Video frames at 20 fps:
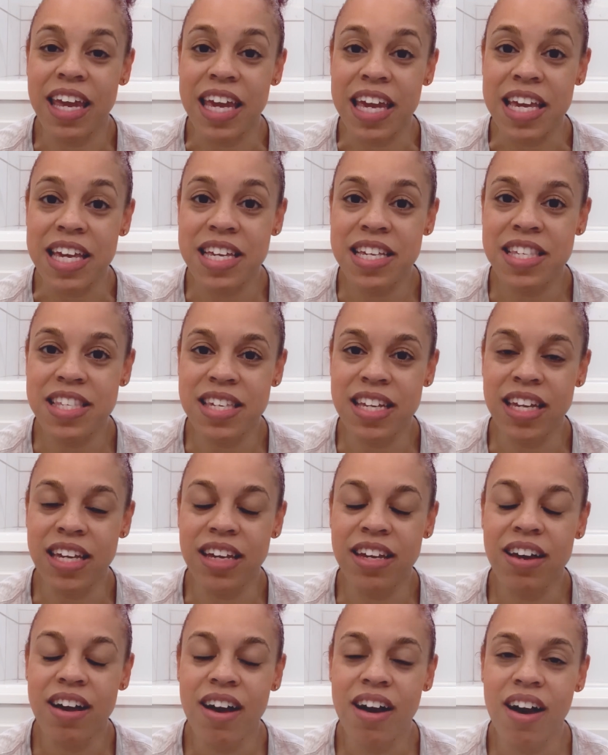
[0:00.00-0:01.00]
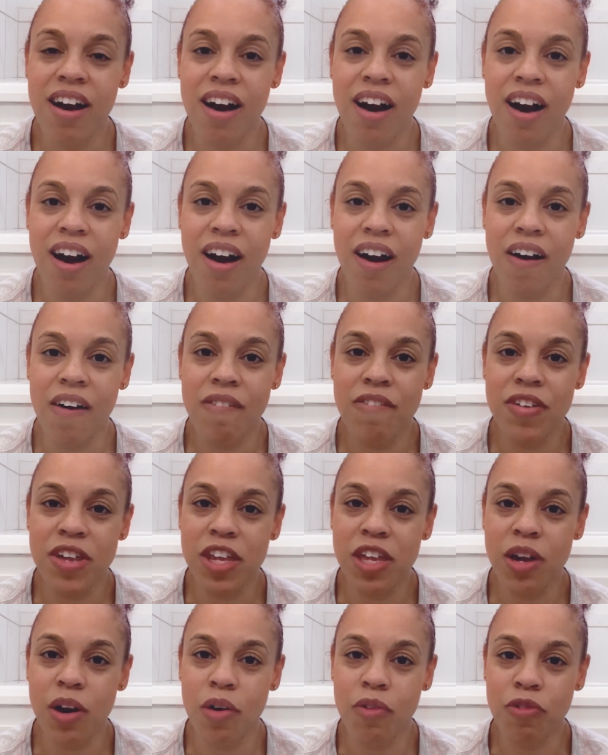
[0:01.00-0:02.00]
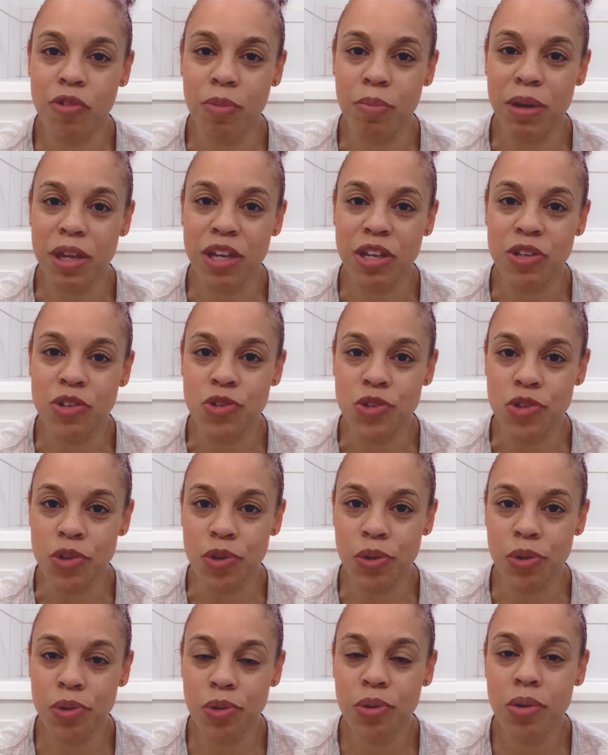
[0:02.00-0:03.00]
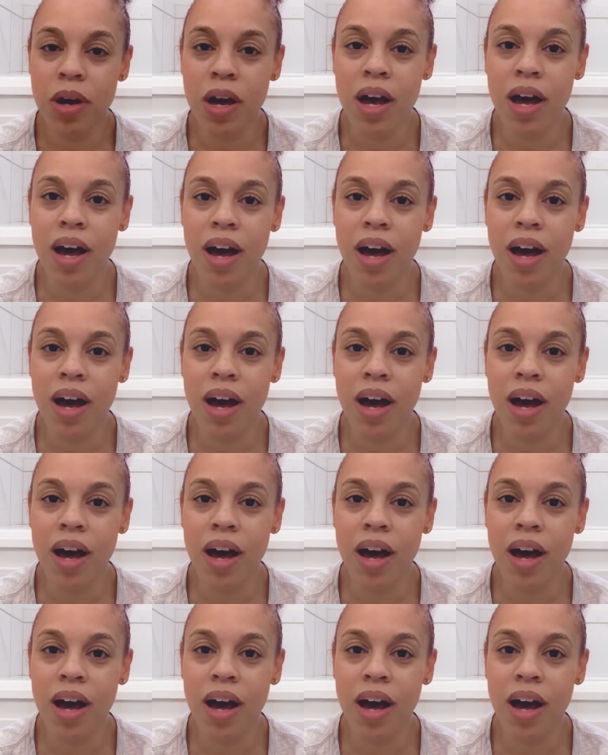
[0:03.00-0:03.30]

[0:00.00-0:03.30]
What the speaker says: easy video for me to do